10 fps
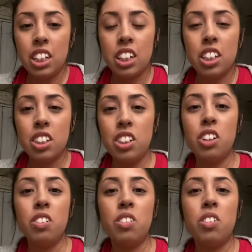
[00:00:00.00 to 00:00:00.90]
you
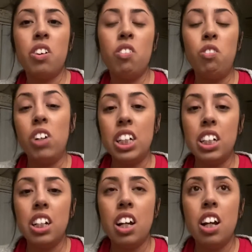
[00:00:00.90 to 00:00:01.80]
know, one
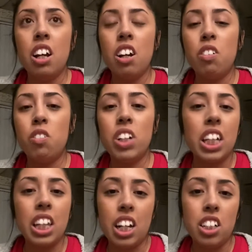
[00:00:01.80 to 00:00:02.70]

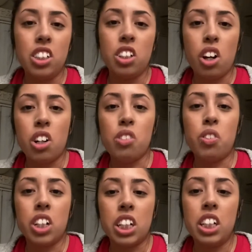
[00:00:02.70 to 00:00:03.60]
aligners are
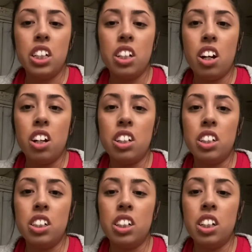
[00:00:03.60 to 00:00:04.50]
working on